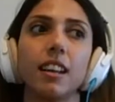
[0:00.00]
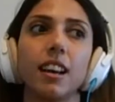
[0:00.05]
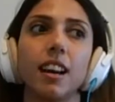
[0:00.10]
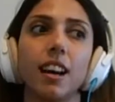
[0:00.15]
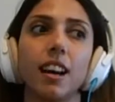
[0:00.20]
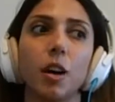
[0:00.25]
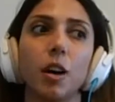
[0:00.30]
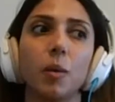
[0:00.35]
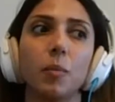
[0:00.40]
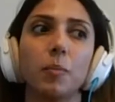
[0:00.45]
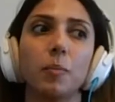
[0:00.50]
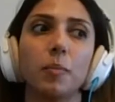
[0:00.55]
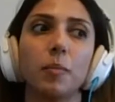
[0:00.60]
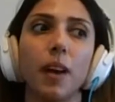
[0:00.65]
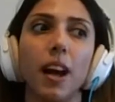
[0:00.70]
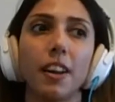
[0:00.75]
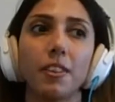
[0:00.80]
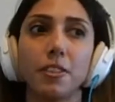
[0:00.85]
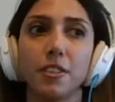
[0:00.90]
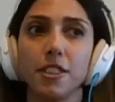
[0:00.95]

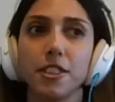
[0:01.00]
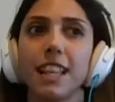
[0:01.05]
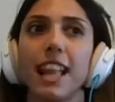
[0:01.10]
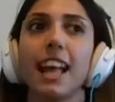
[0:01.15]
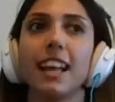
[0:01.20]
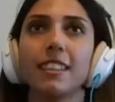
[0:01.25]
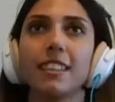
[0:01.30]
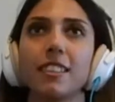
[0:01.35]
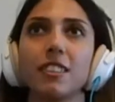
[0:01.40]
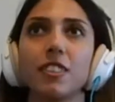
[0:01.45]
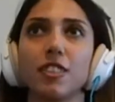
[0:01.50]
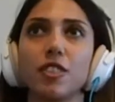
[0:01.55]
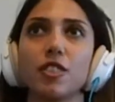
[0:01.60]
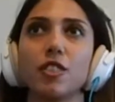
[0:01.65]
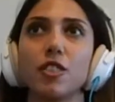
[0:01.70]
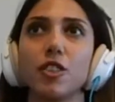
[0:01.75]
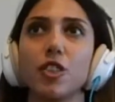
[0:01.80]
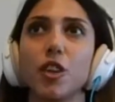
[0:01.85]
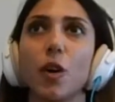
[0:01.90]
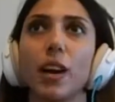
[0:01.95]
understand
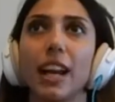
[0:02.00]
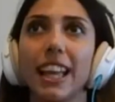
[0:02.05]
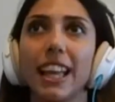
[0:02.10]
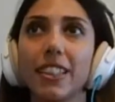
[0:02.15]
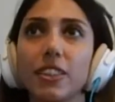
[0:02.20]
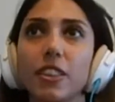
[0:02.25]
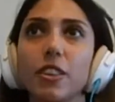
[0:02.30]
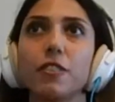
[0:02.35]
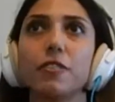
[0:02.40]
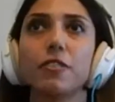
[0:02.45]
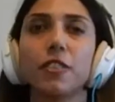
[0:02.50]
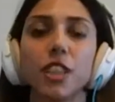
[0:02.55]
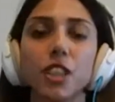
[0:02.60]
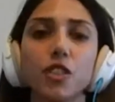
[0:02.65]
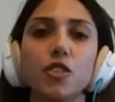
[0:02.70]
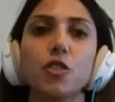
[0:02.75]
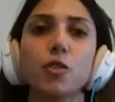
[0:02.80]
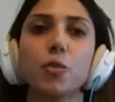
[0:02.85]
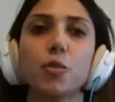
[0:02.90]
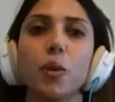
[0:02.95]
your
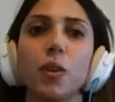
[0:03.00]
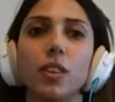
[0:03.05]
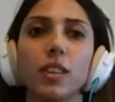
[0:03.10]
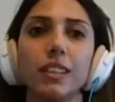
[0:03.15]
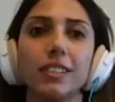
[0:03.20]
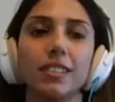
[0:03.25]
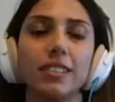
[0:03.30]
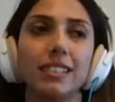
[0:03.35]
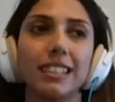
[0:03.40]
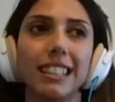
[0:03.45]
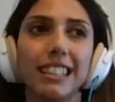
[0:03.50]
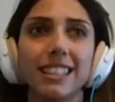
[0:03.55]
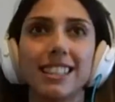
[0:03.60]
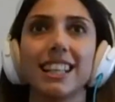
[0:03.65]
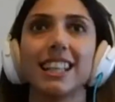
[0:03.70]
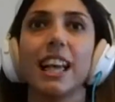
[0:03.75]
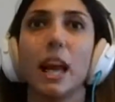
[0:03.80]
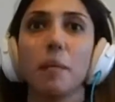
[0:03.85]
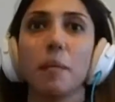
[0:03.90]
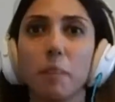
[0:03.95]

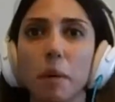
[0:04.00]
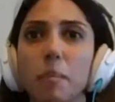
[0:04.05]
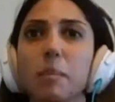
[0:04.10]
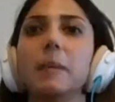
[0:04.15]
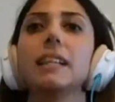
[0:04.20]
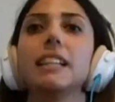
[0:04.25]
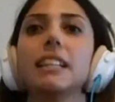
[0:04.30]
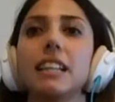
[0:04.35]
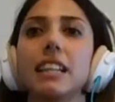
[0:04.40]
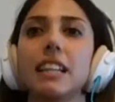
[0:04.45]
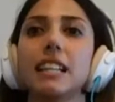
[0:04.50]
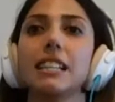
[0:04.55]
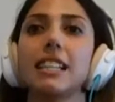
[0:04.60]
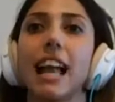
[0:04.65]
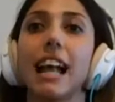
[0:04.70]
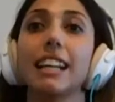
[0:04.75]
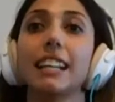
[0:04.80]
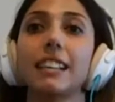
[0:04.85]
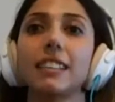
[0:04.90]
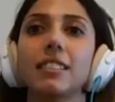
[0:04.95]
individualistic capabilities
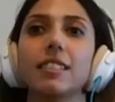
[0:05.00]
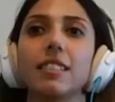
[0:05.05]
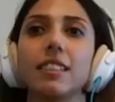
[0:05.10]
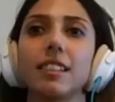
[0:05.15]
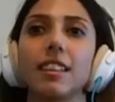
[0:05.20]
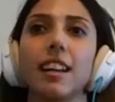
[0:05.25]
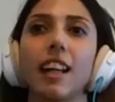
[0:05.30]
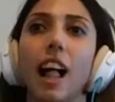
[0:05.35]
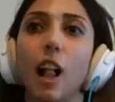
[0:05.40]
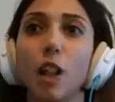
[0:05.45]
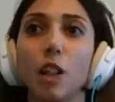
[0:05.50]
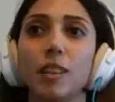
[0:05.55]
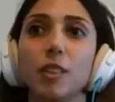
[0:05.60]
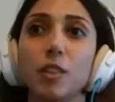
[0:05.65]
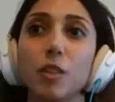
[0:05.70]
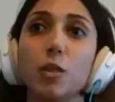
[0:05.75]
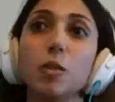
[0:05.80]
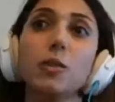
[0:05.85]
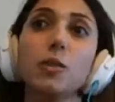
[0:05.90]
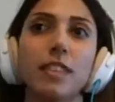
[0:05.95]
and
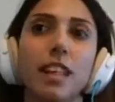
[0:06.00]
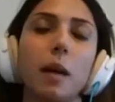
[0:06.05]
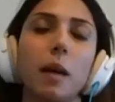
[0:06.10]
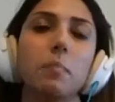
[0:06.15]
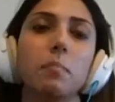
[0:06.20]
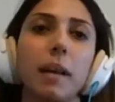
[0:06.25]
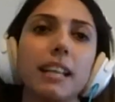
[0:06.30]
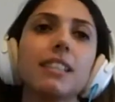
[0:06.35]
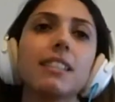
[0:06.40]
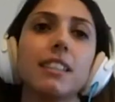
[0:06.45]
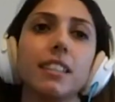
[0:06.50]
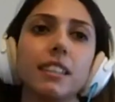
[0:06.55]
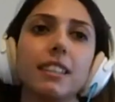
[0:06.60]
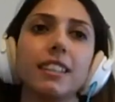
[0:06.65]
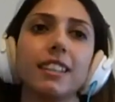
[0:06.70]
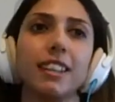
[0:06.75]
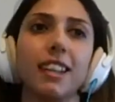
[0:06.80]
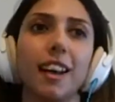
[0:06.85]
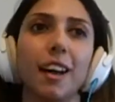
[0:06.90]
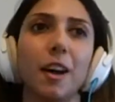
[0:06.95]
use them
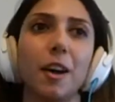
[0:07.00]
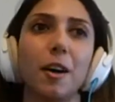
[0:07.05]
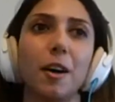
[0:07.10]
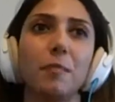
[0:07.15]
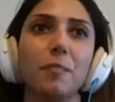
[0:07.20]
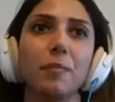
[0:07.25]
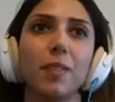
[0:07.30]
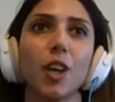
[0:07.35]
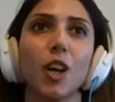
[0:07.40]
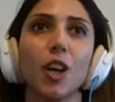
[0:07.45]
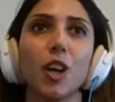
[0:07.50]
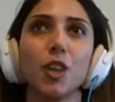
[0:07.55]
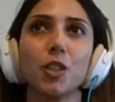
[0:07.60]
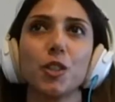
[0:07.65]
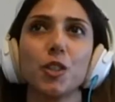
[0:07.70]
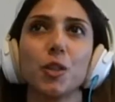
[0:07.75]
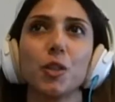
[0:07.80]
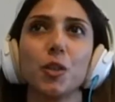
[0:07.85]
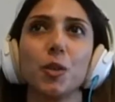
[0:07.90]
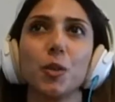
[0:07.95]
basically
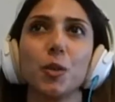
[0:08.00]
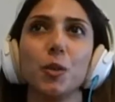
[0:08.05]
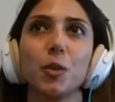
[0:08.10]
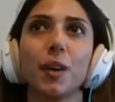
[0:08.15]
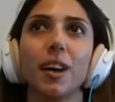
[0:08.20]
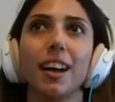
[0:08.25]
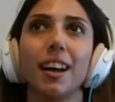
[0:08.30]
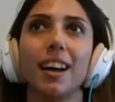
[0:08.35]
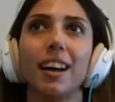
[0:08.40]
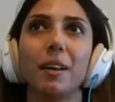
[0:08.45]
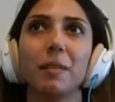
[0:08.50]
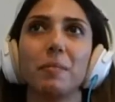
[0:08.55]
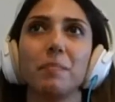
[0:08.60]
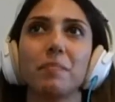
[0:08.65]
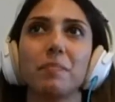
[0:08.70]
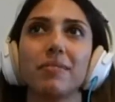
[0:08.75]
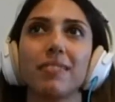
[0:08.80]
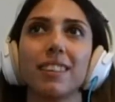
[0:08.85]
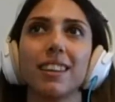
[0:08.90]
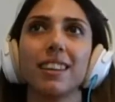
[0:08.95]
to
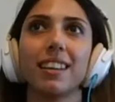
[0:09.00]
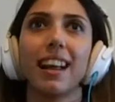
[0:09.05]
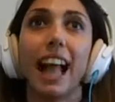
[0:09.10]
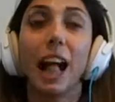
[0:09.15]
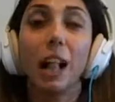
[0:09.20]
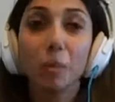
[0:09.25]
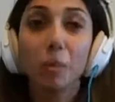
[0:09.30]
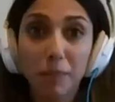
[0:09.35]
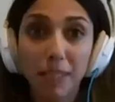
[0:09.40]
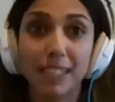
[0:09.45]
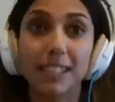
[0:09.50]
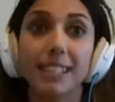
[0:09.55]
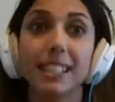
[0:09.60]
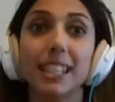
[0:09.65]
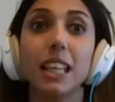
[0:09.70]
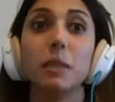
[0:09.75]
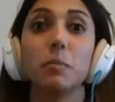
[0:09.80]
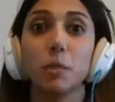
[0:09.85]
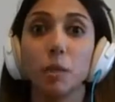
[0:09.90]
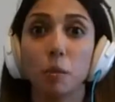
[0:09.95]
help the
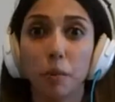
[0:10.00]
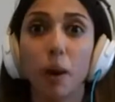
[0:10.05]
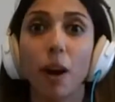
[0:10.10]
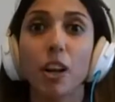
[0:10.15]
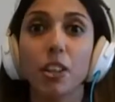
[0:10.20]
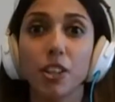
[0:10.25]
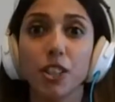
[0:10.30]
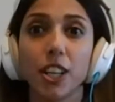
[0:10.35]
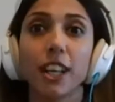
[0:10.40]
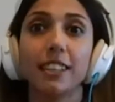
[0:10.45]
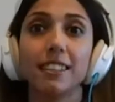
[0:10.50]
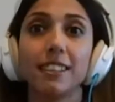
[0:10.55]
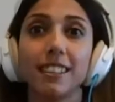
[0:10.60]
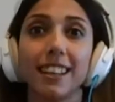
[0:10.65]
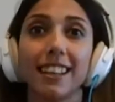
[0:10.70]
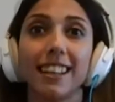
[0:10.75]
team, the project,